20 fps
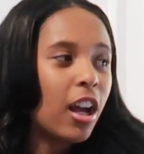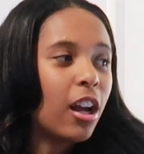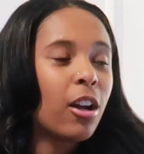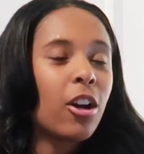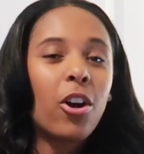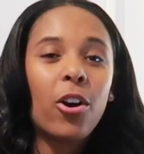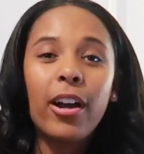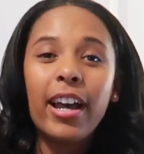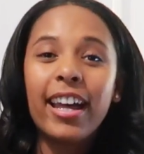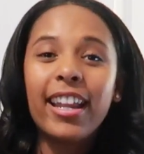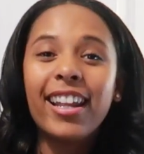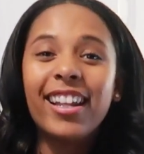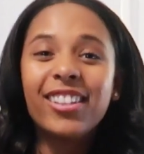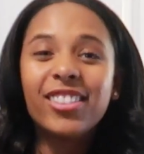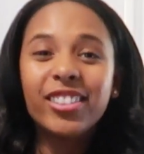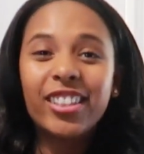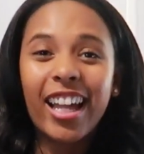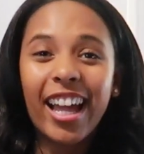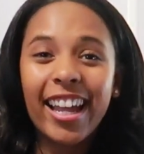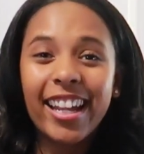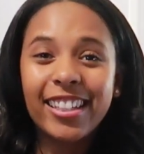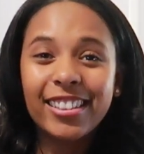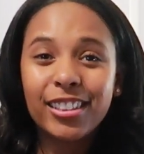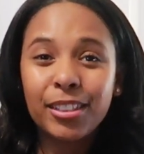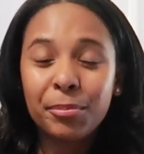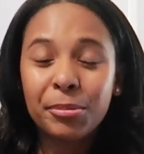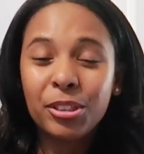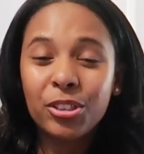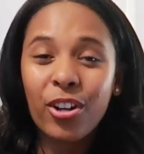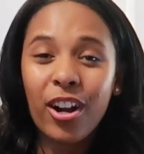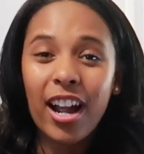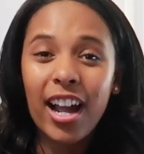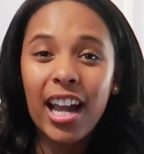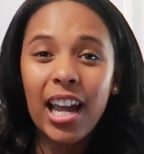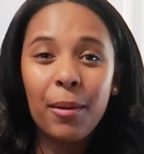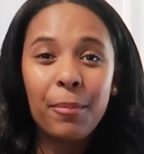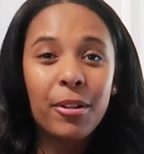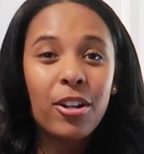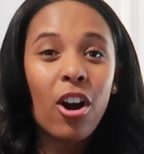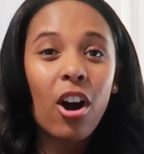Go ahead and like,
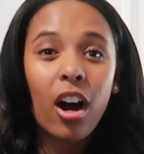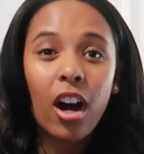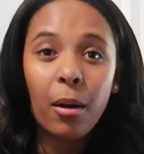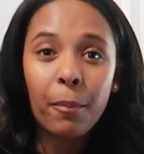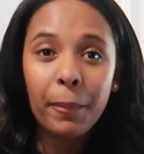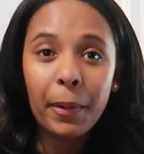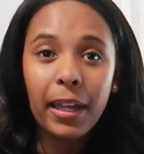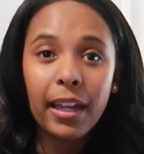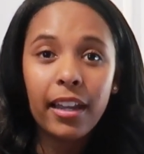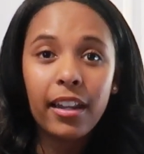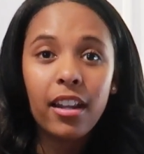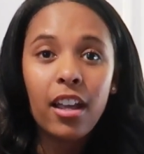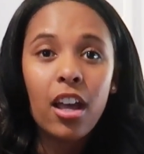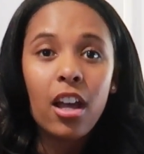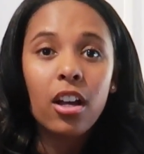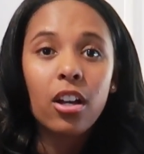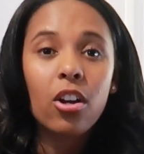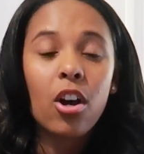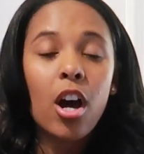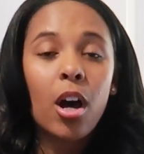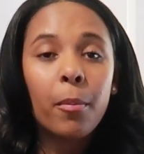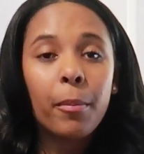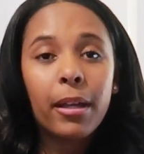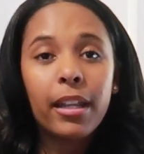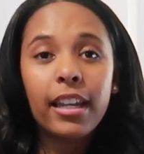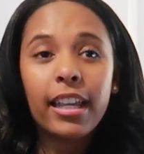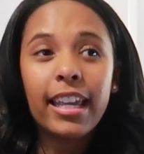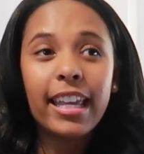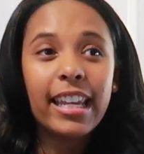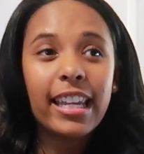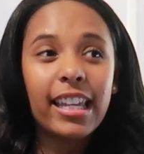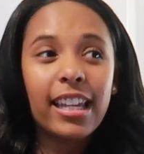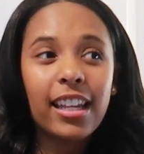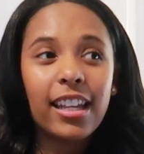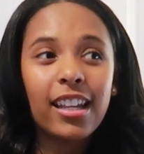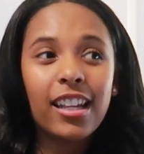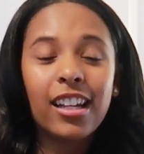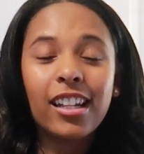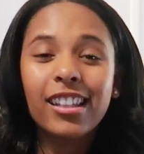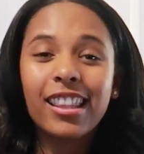subscribe, comment
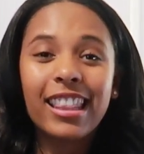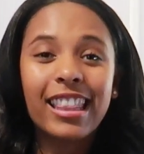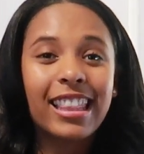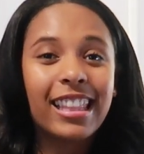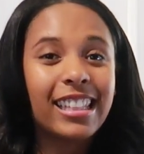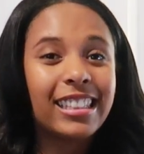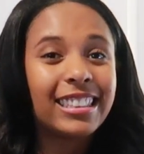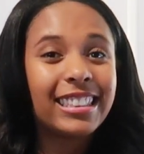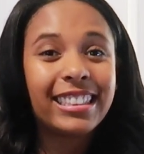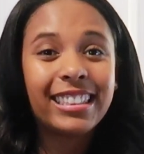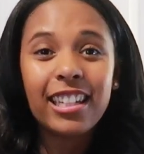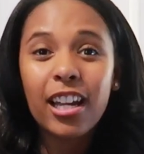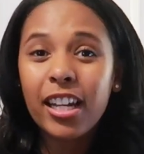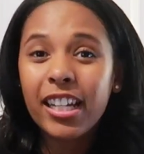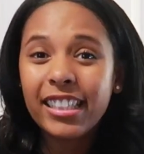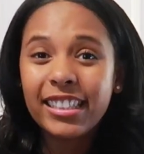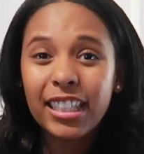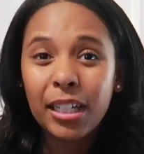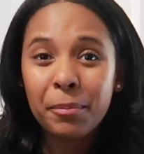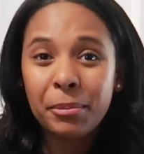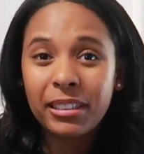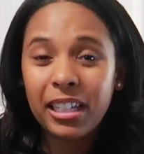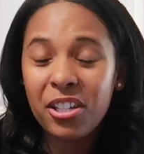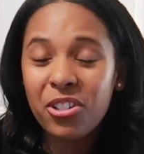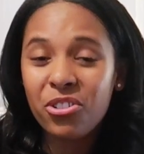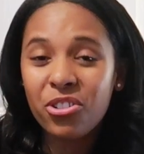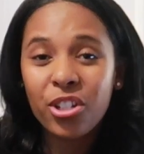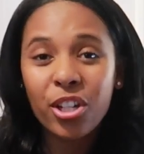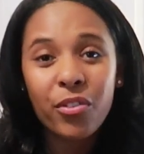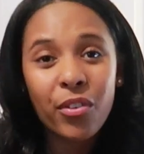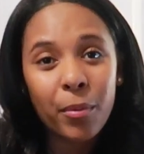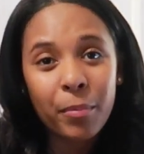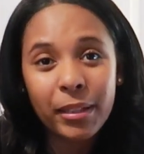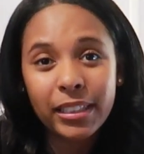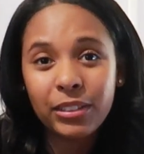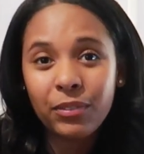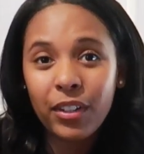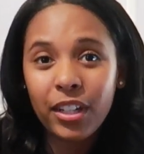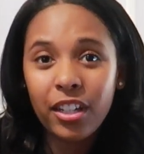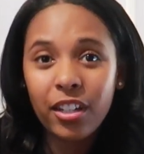any study tips that you took from this
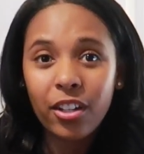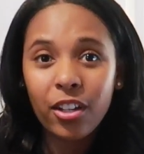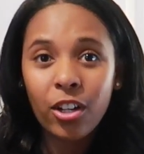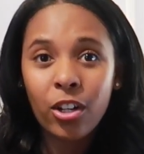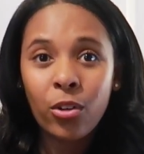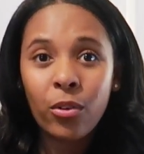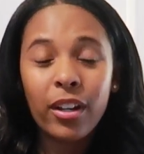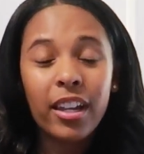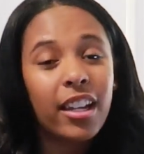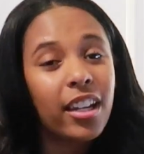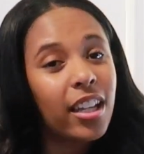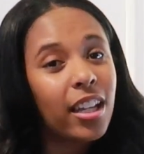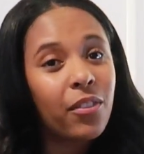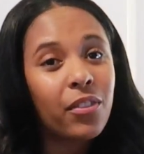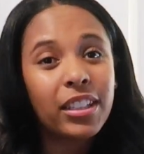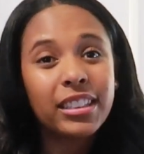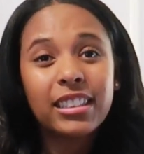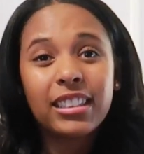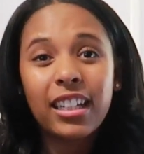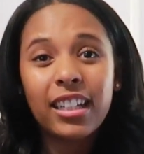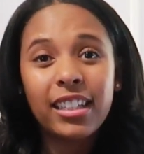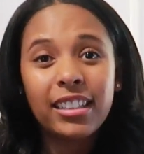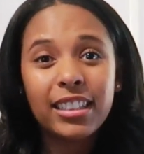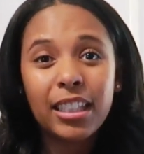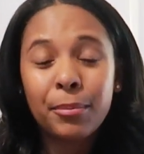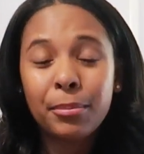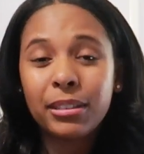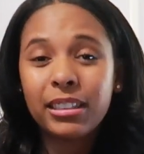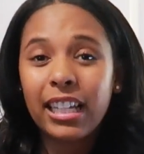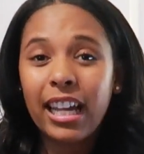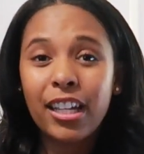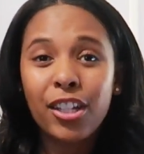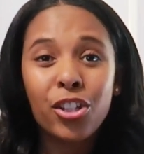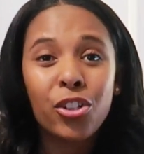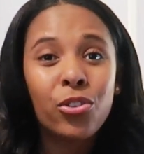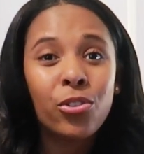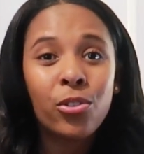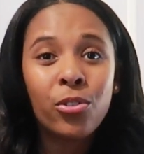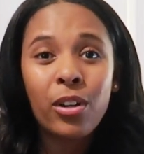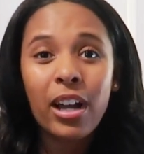video, any of the study tips that
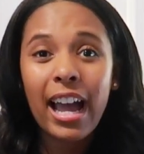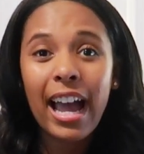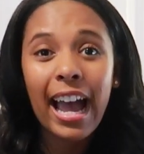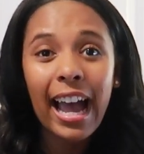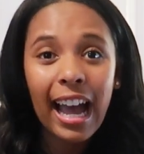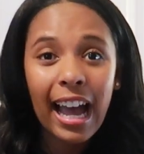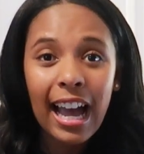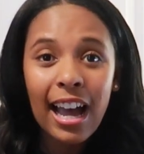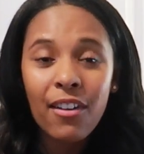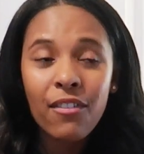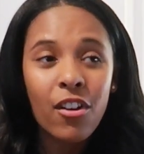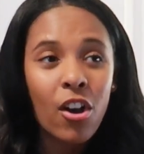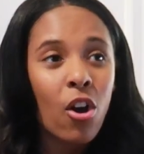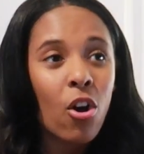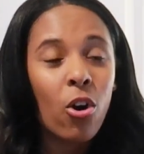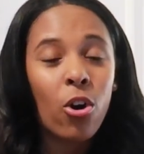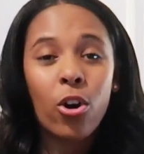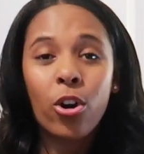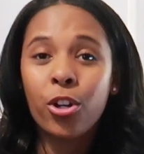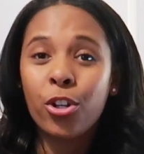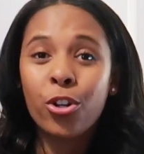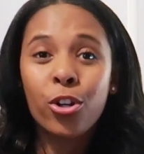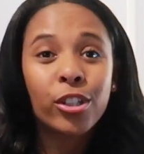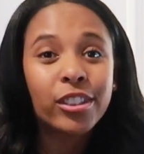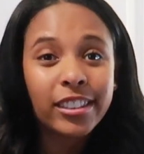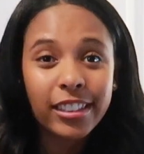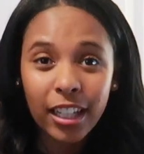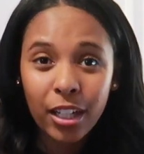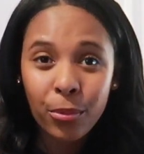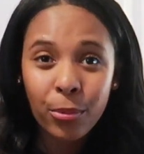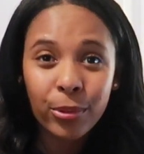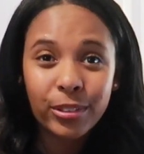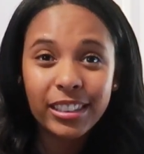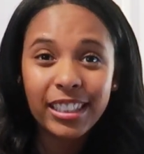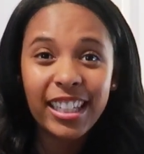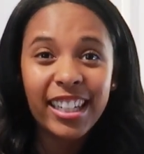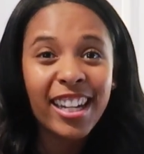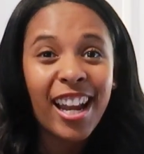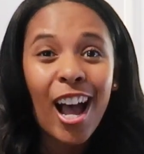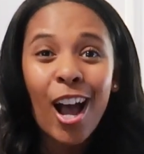you have, or your study
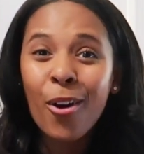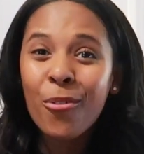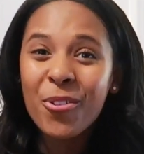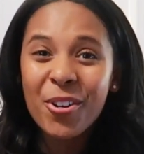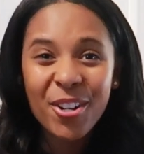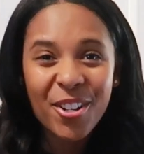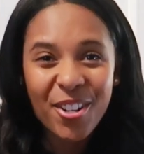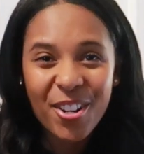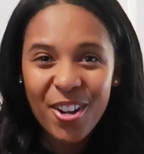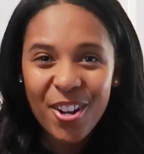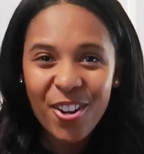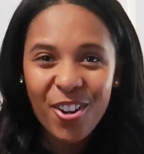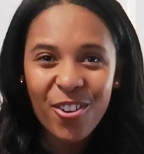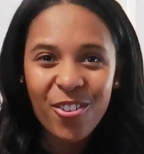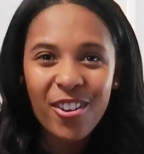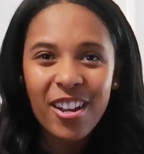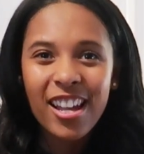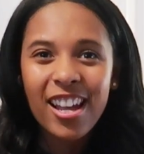routine. I want to know.